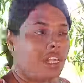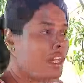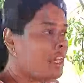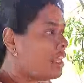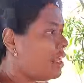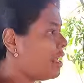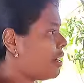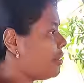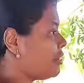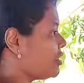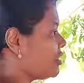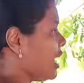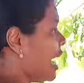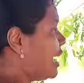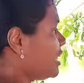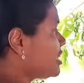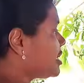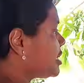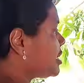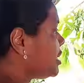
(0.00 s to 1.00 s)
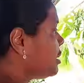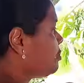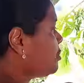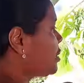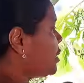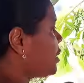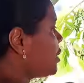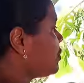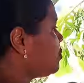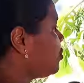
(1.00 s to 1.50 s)
And that scripture
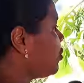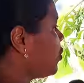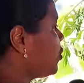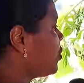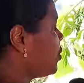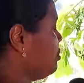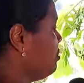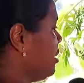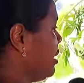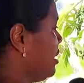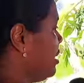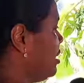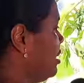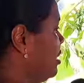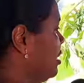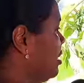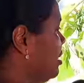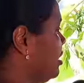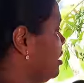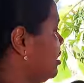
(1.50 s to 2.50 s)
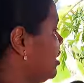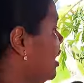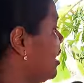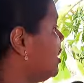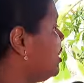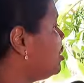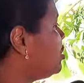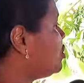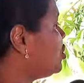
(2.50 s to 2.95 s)
spoke to me Thank you,